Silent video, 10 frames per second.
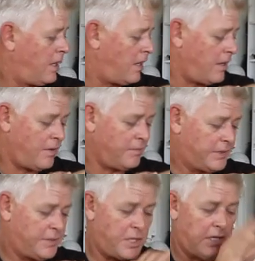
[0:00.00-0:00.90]

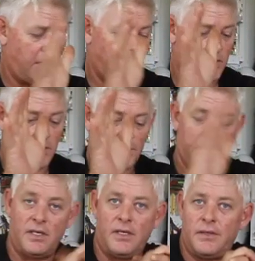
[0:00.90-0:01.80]
It's the beginning, well, we're
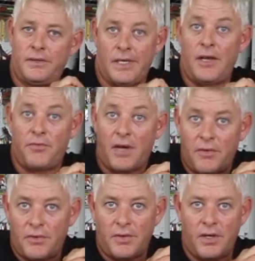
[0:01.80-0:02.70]
still day
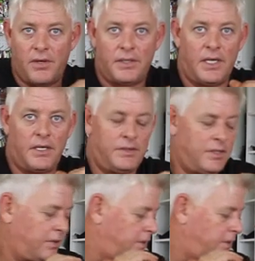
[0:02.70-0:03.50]
5 of the lockdown, so